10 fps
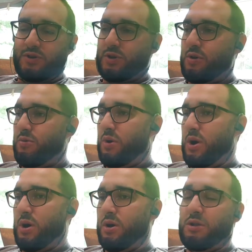
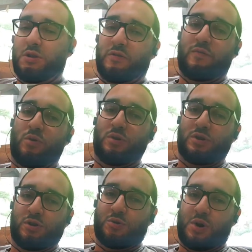So look forward to
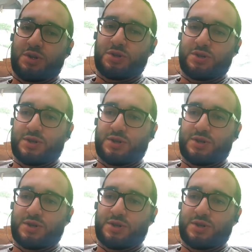your questions,